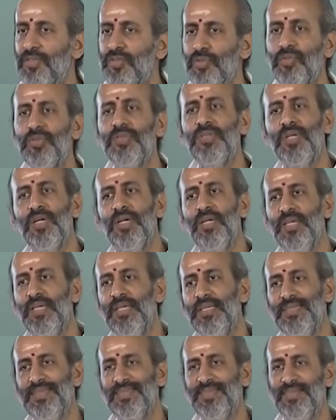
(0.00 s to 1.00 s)
Sutra
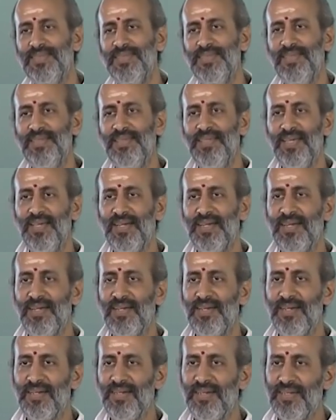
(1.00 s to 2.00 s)
is a
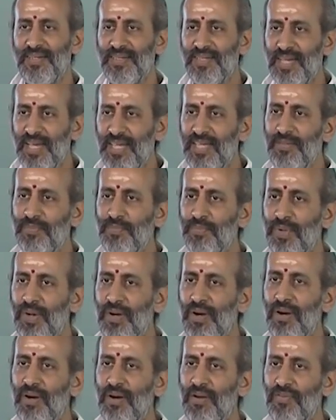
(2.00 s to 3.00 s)
type
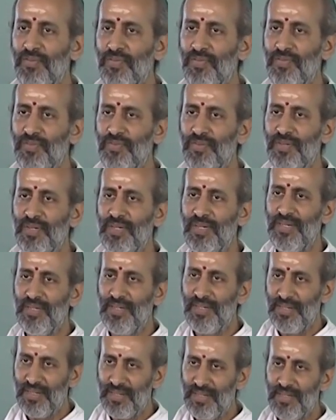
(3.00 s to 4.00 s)
of
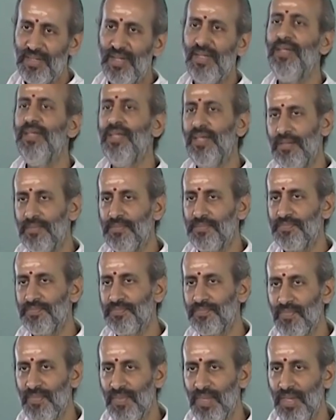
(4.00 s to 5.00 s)
writing.
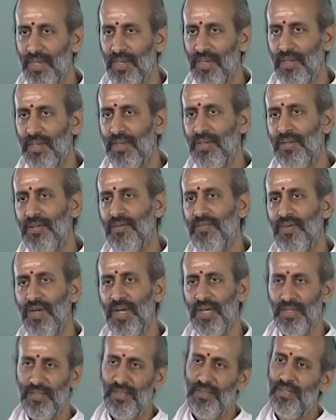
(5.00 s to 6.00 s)
In
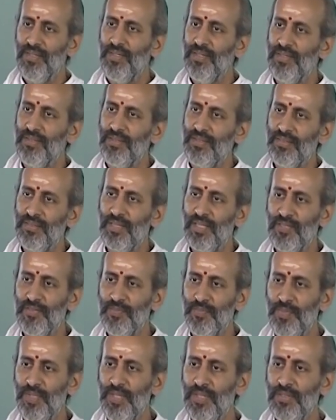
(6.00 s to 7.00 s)
fact this has
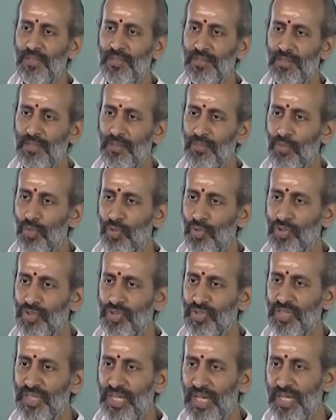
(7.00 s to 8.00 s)
been the
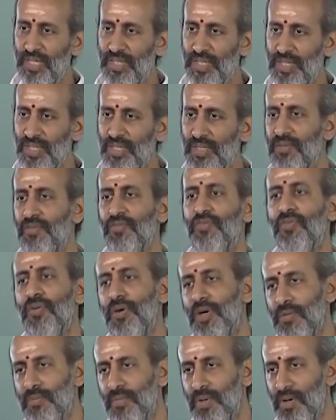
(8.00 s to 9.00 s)
most ancient
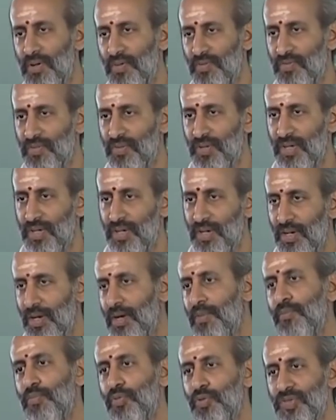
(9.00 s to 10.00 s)
form of
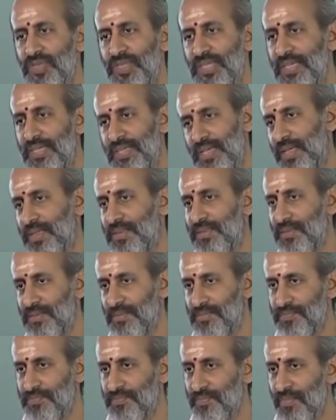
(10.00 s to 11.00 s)
composing texts.